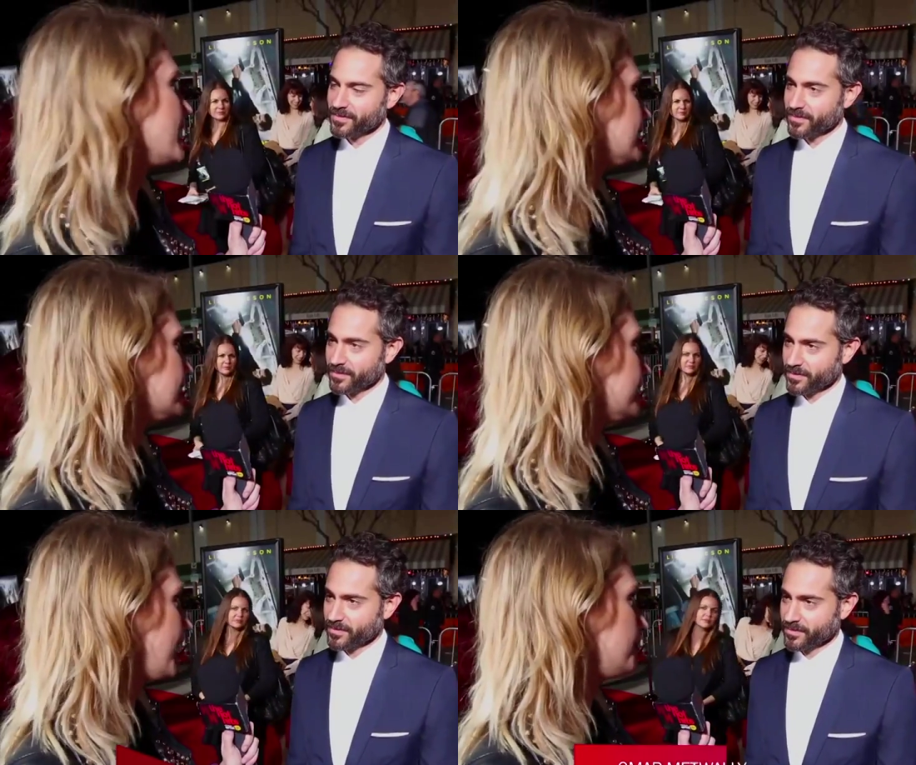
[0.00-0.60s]
Speaker 1: and he
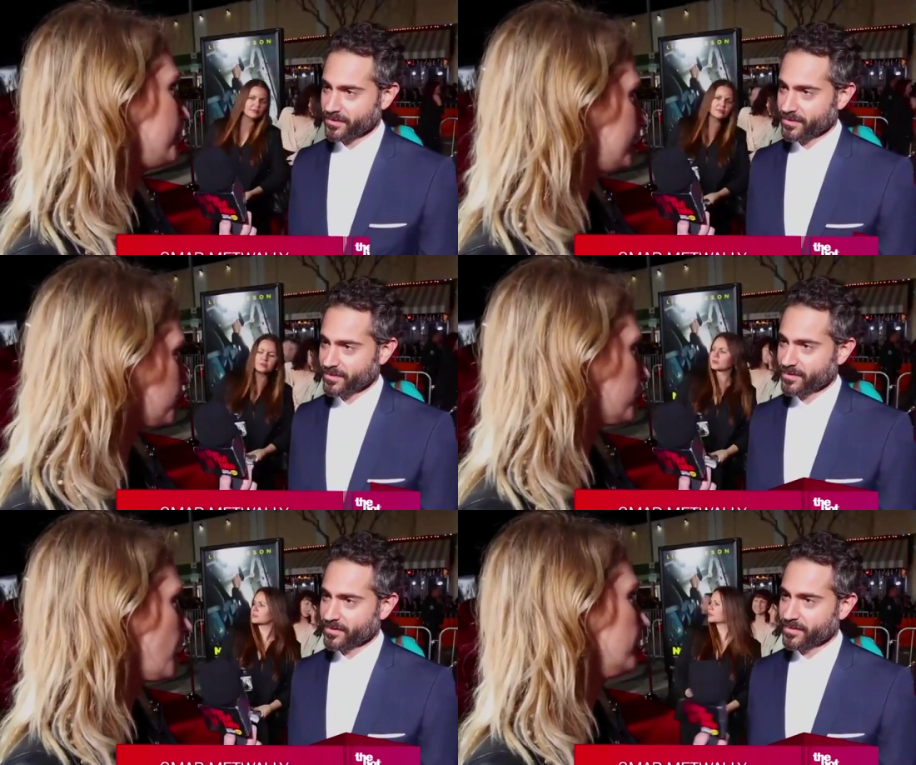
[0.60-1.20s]
tells you how to be the
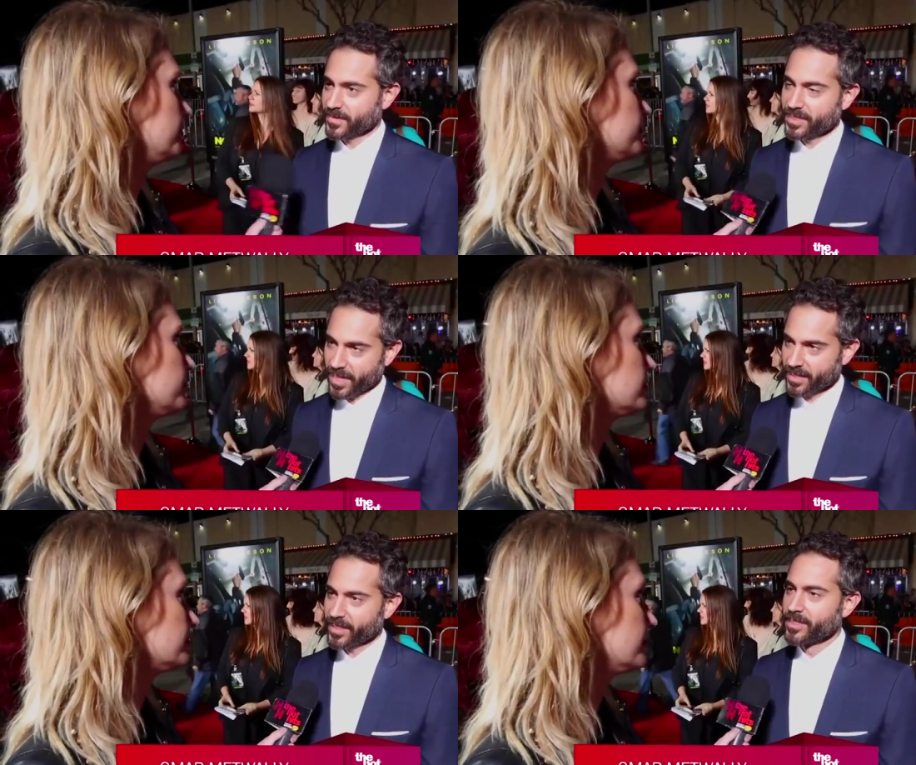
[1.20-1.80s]
good guy.
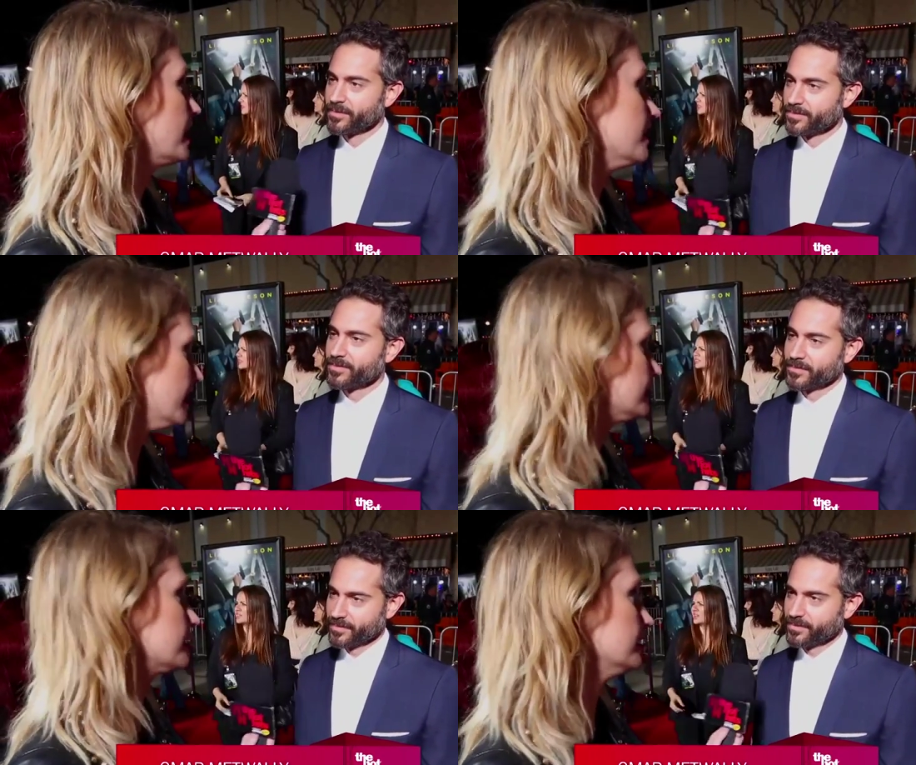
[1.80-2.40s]
Exactly. And the
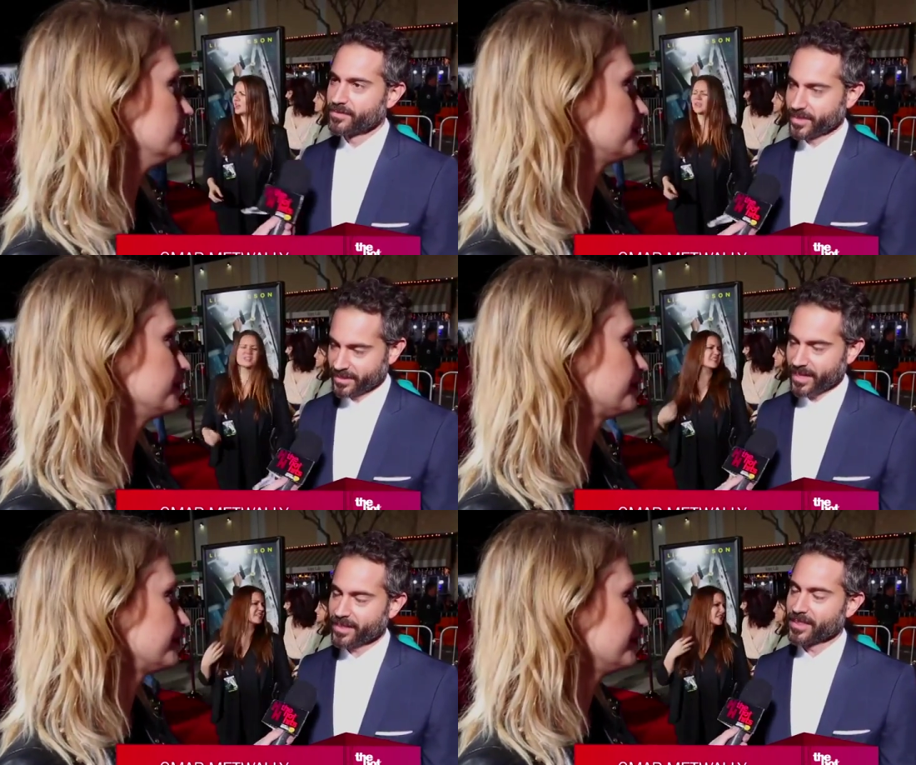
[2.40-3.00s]
nice guy.
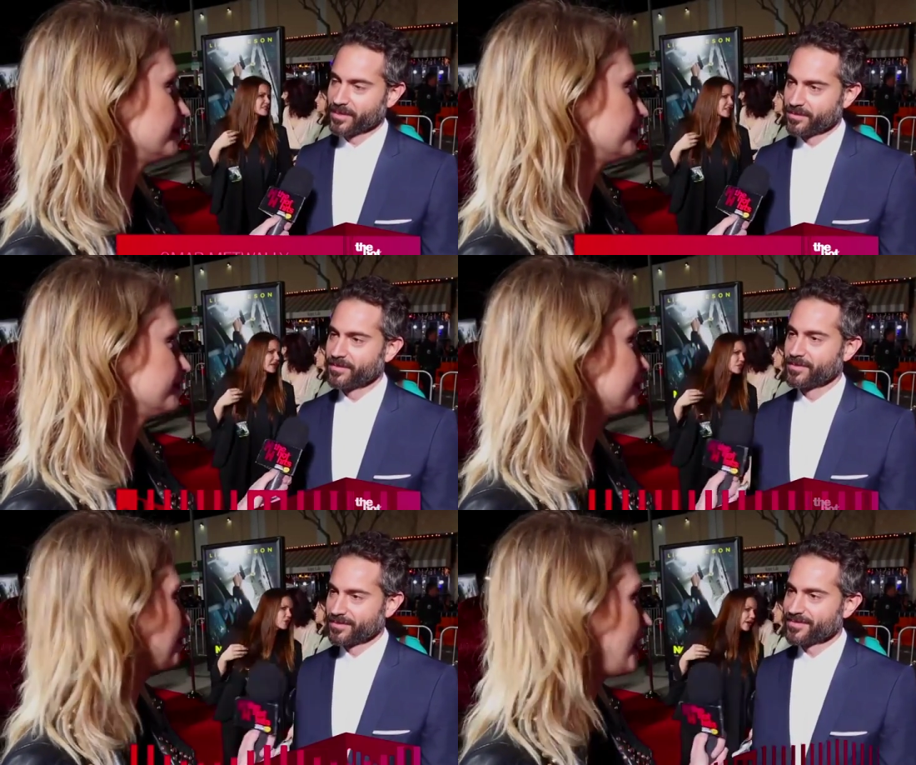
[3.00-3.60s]
Speaker 2: Exactly.
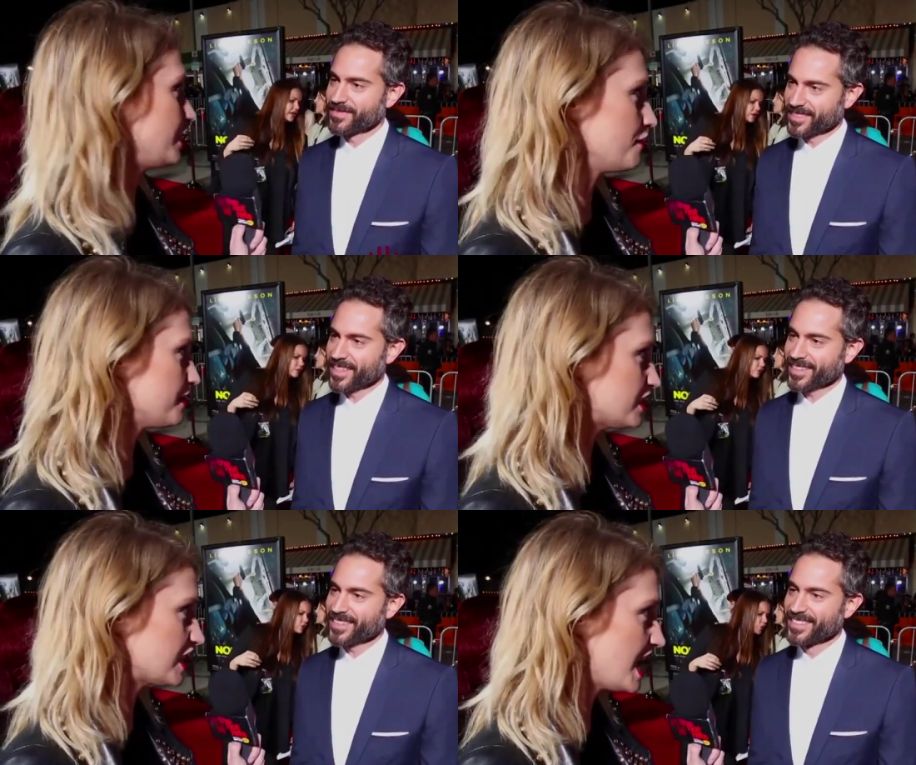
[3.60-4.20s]
Speaker 1: And they don't
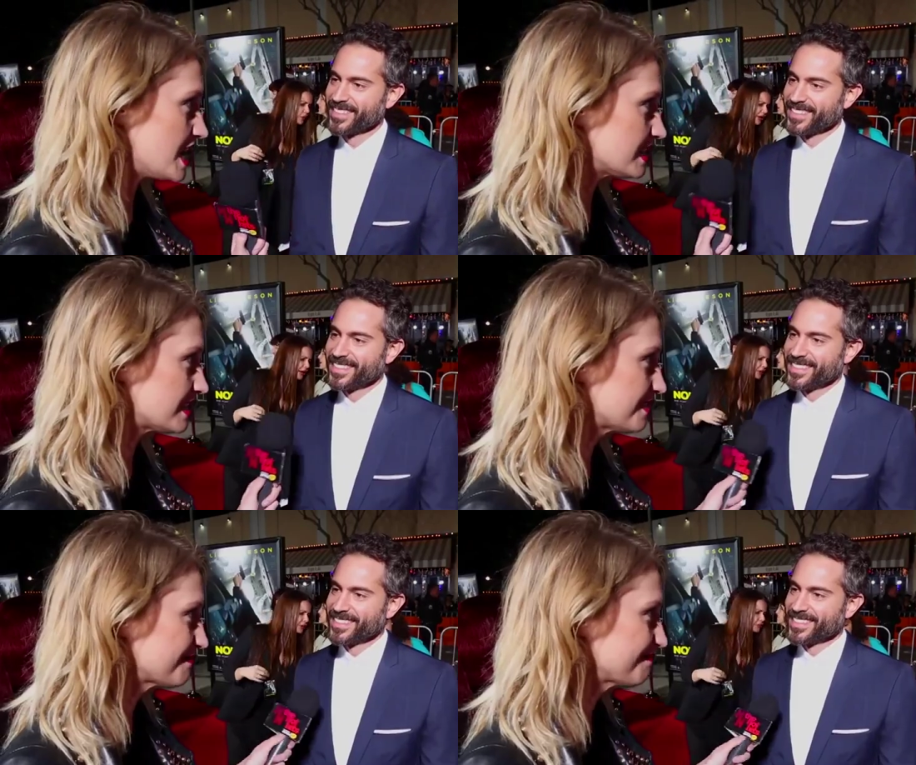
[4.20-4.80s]
finish
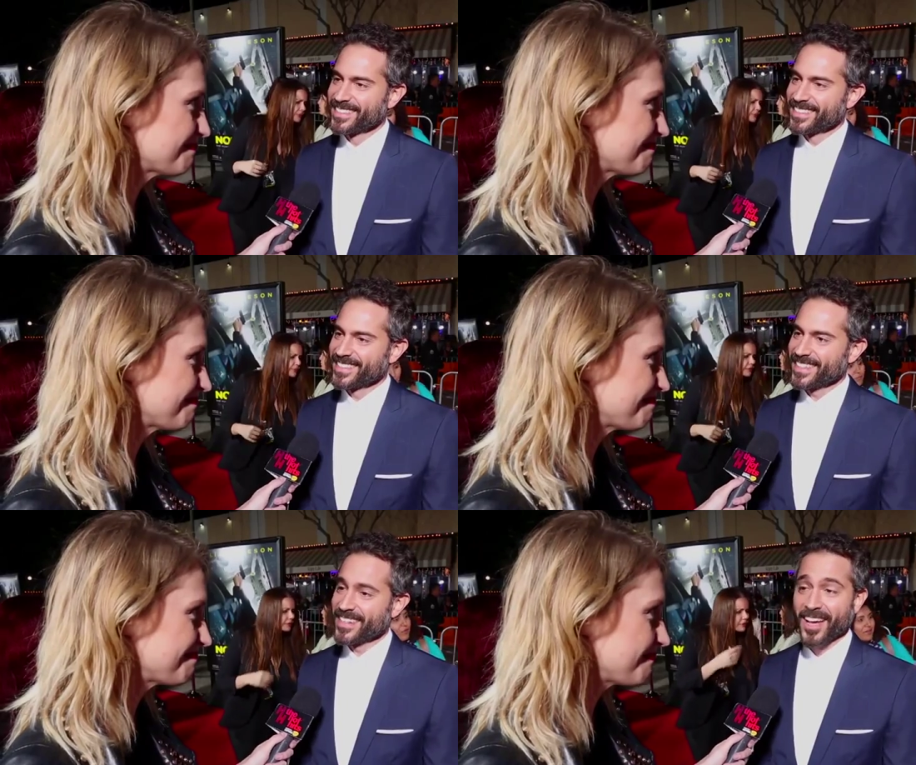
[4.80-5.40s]
last.
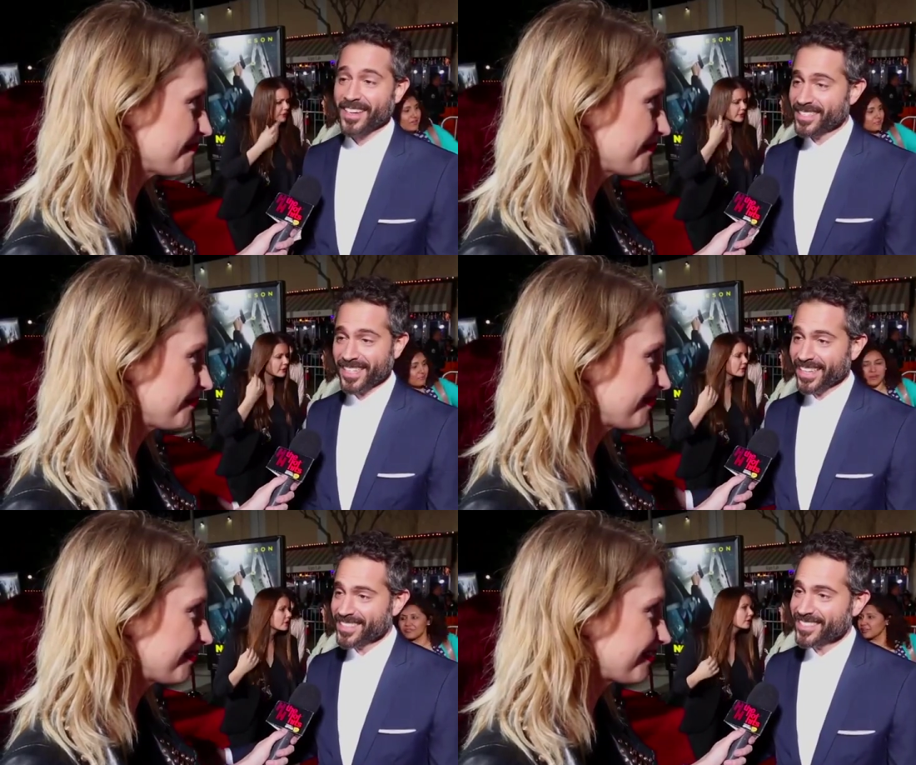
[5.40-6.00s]
Speaker 2: Not in his
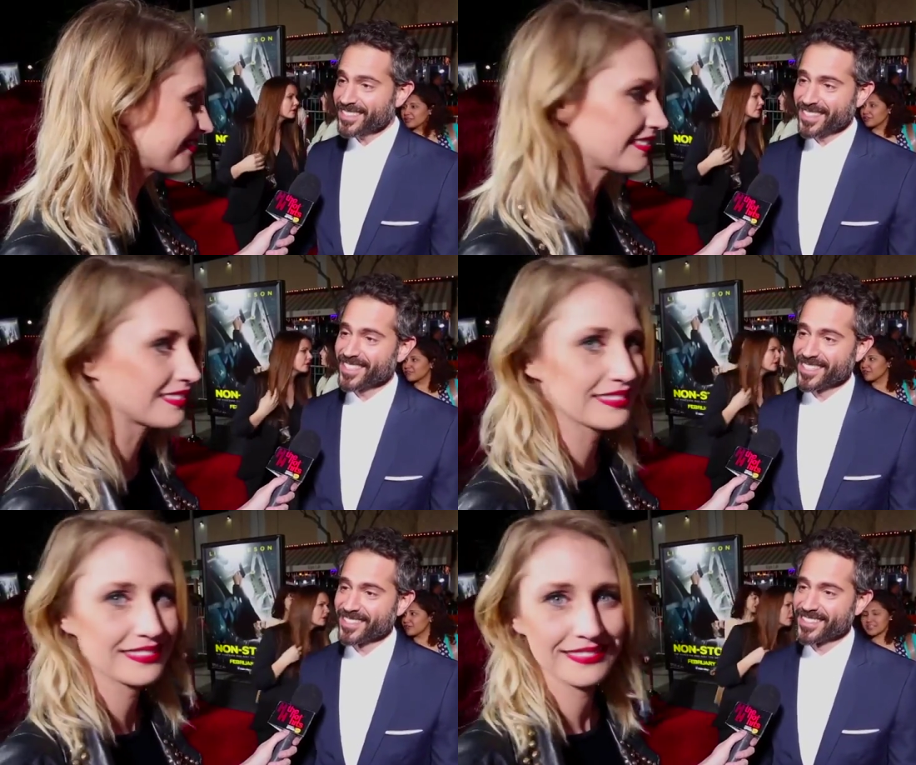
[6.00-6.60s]
case,
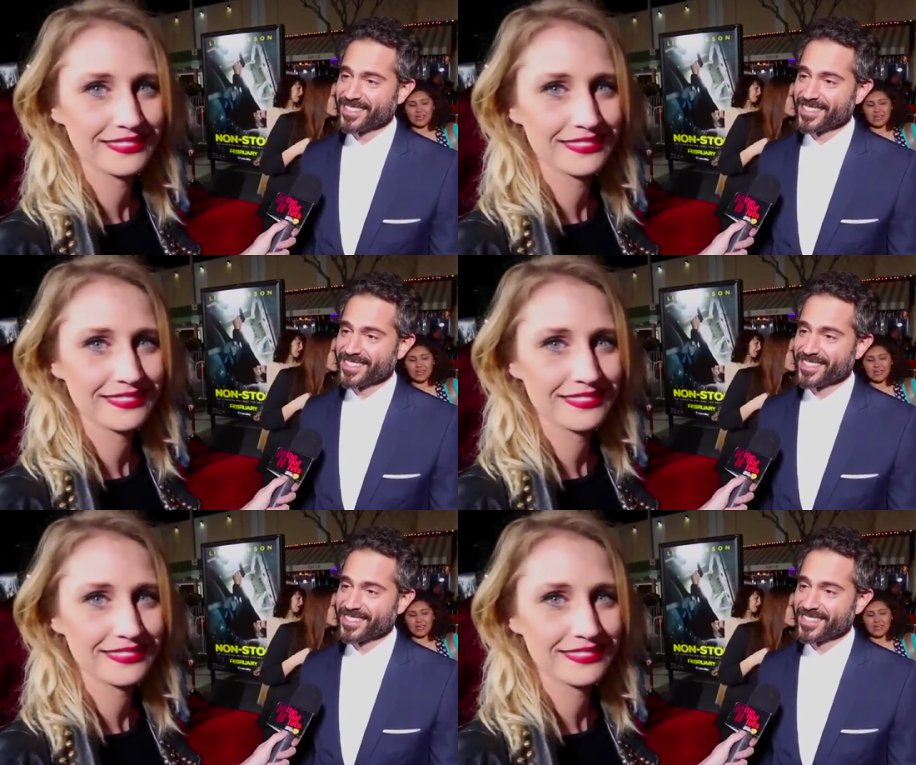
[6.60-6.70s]
no.